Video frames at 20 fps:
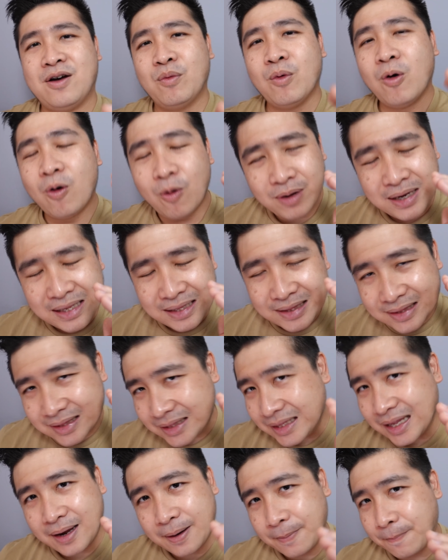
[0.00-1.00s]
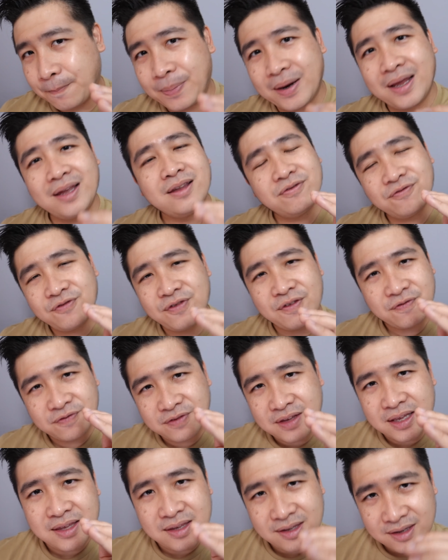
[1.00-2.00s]
will only take place
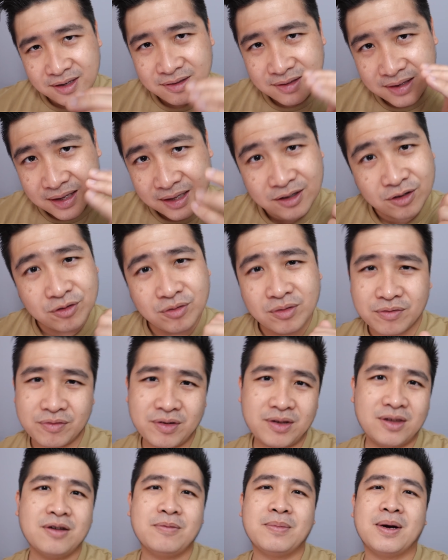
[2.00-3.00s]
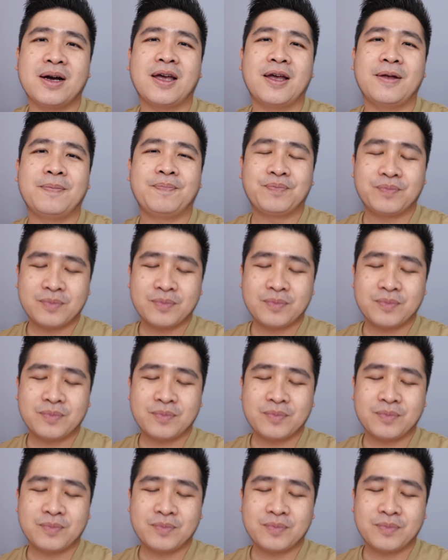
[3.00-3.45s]
15 years later to the resale market.